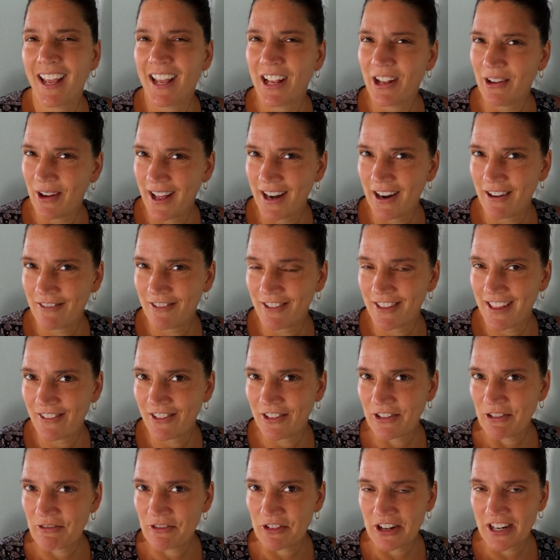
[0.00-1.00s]
and go head out for the
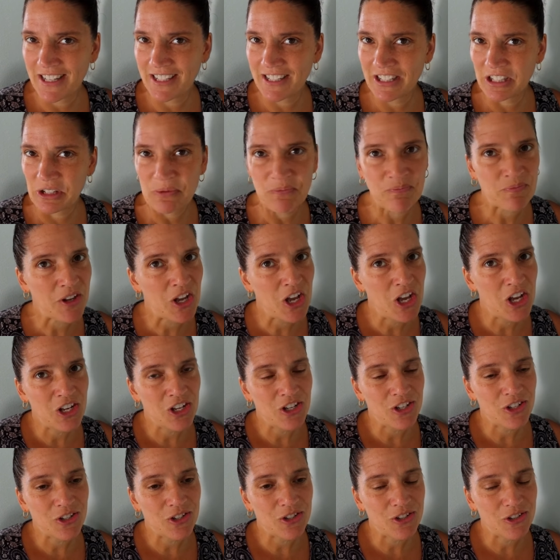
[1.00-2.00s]
afternoon for a nice little
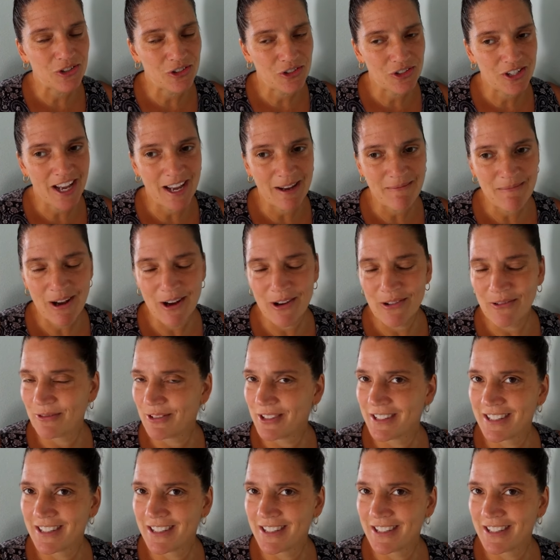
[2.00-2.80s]
time out.